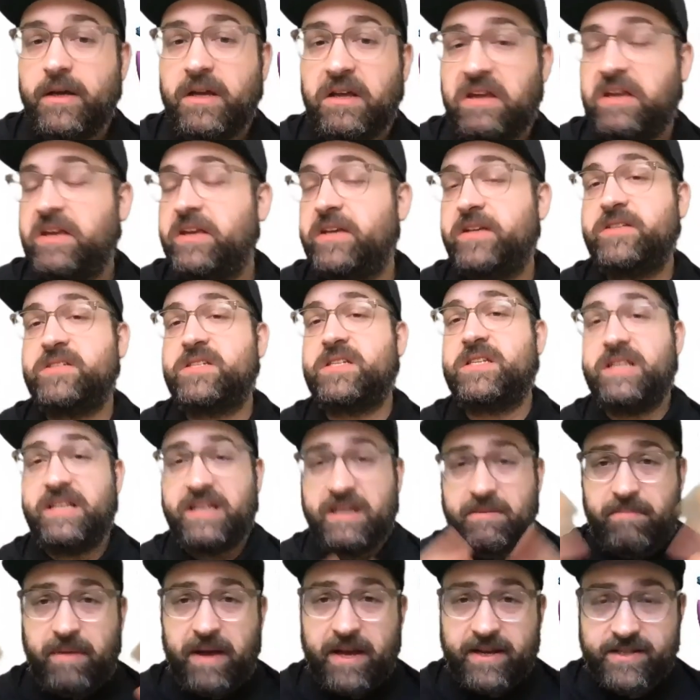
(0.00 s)
is the
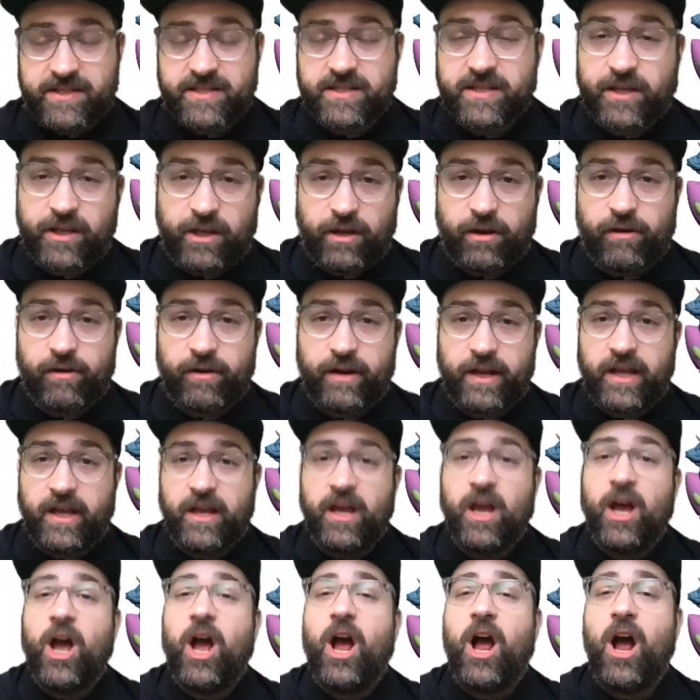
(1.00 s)
best
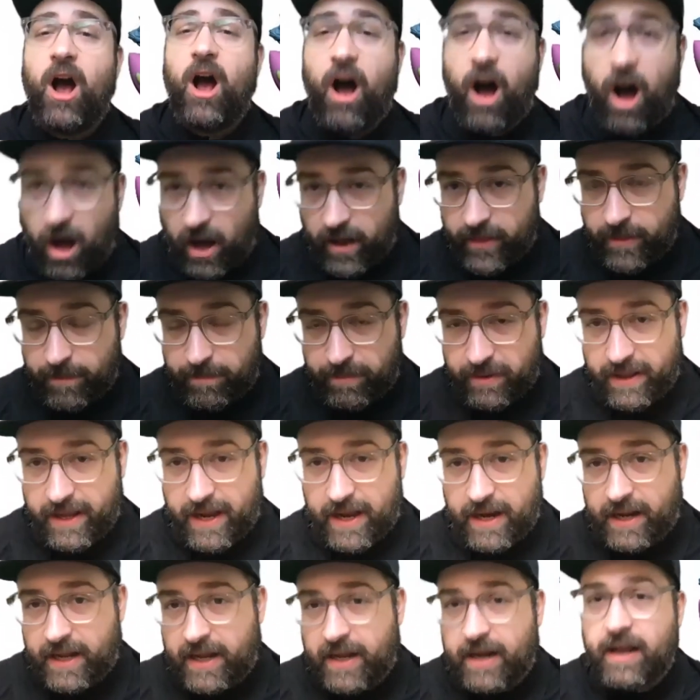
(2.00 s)
security on the
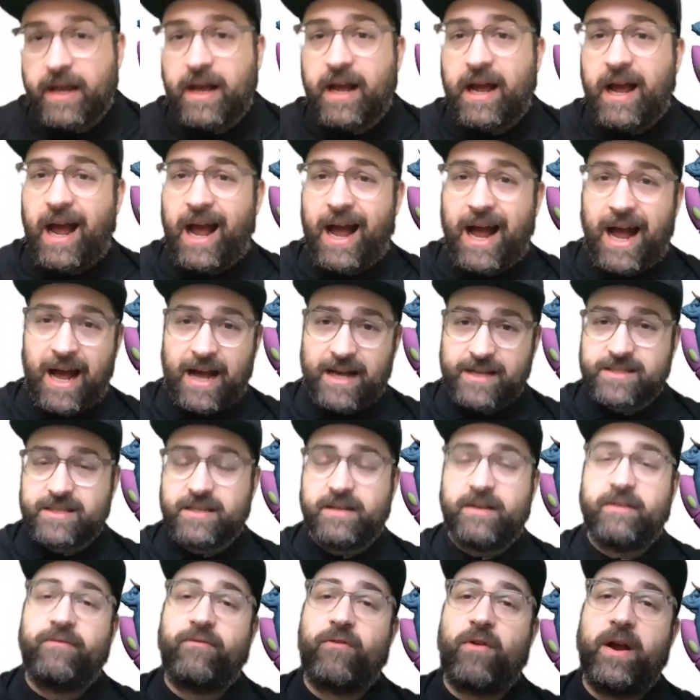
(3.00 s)
planet as
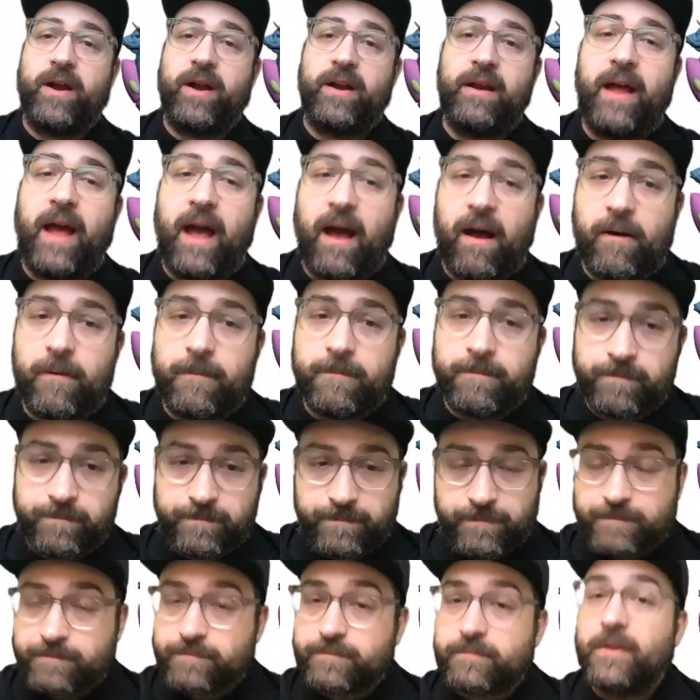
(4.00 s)
of right now.
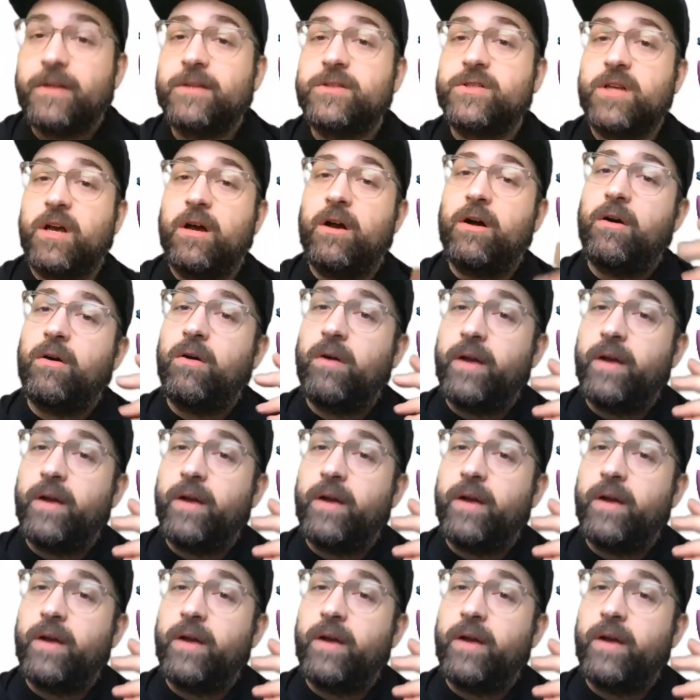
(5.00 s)
So